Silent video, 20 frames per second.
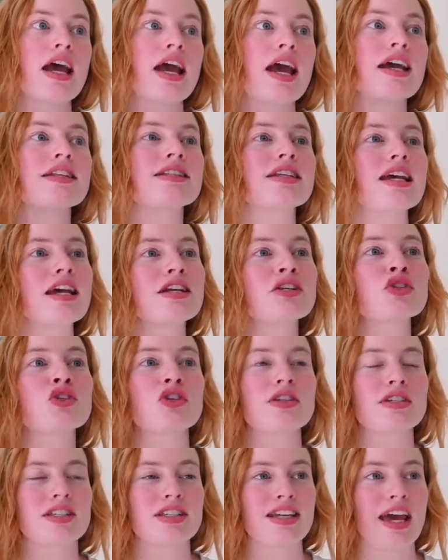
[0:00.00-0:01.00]
it's
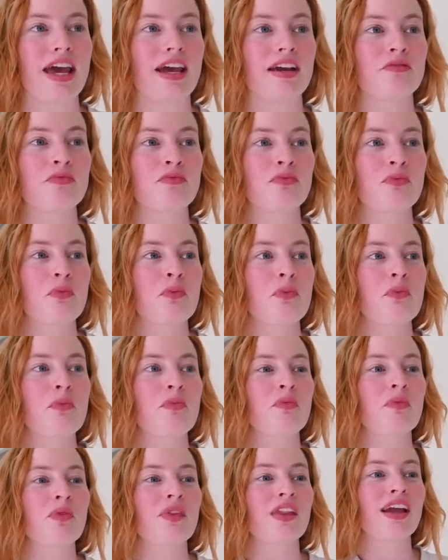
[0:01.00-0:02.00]
interesting
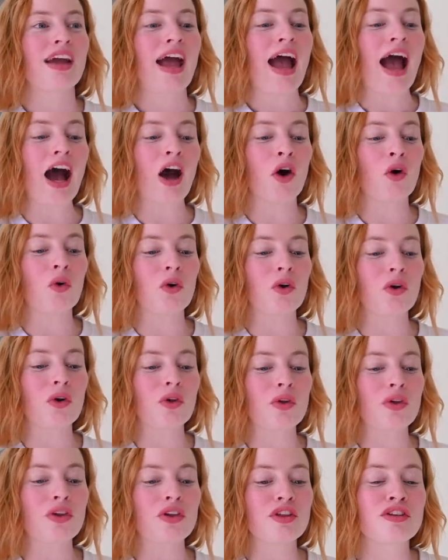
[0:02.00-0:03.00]
how
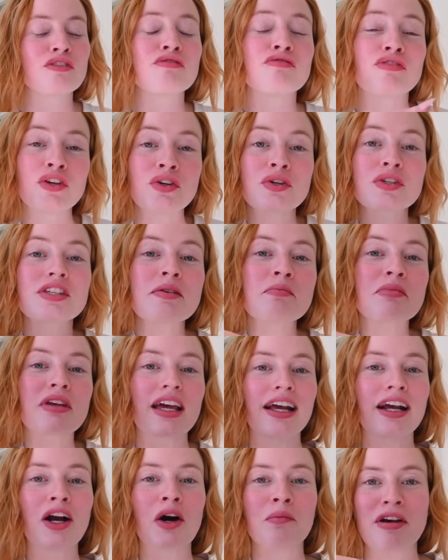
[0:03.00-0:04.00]
the views i'm
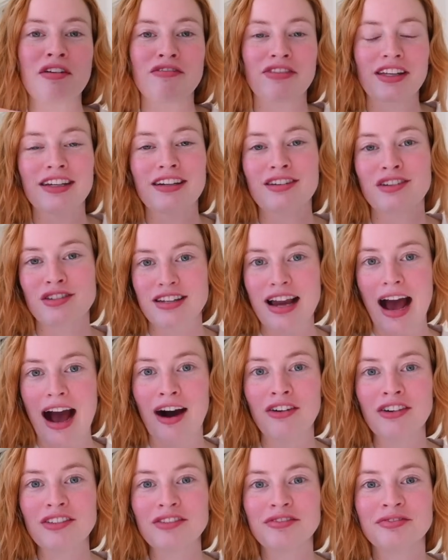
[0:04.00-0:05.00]
getting on my videos
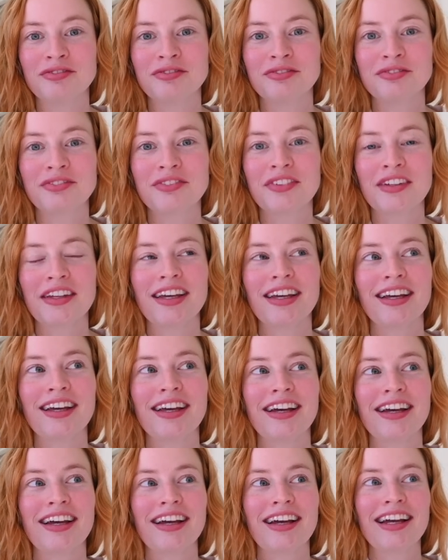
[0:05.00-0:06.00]
now
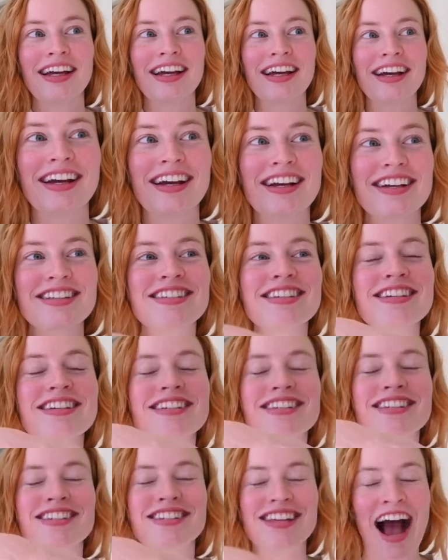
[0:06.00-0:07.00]
it's
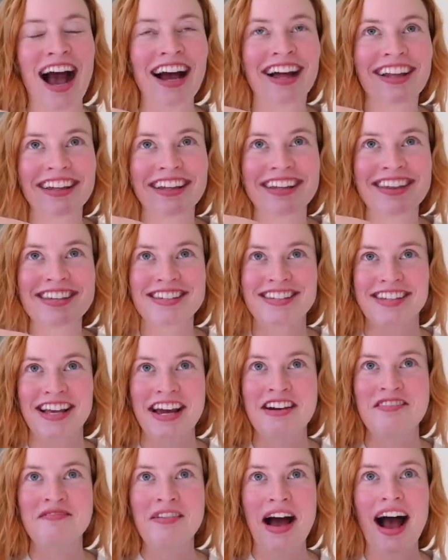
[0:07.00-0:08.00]
exactly the
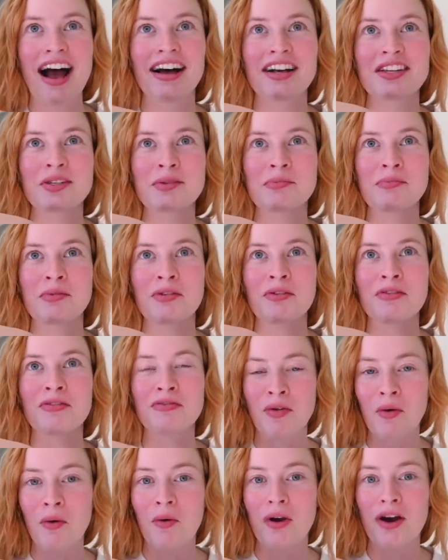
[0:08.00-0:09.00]
same as
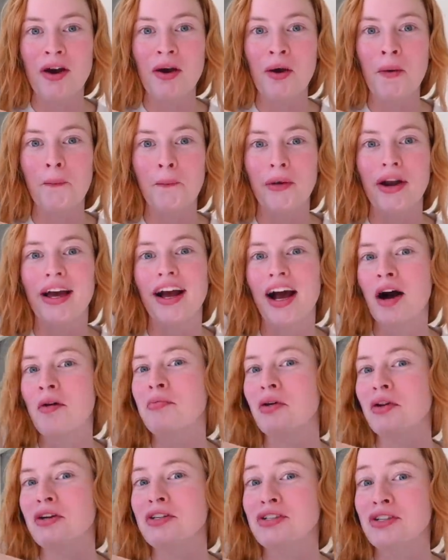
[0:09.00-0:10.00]
before when i
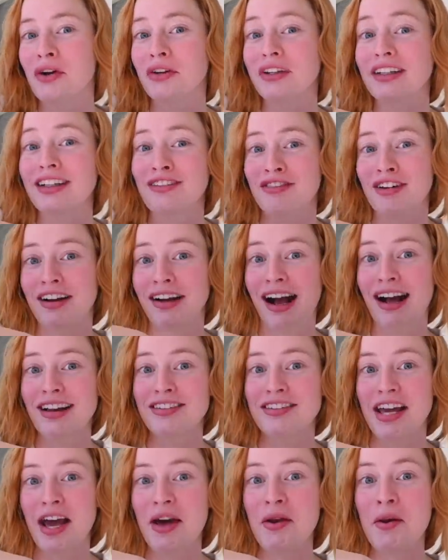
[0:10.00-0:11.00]
uploaded totally different
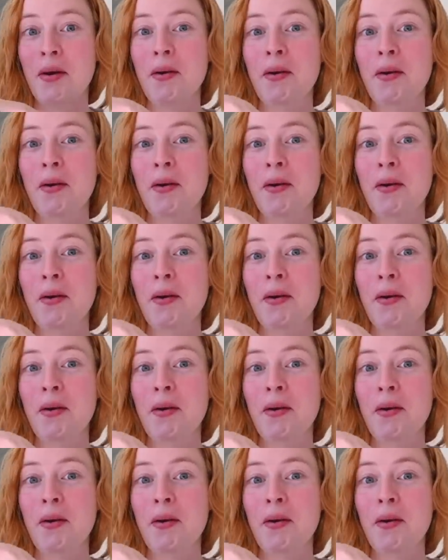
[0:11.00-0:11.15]
content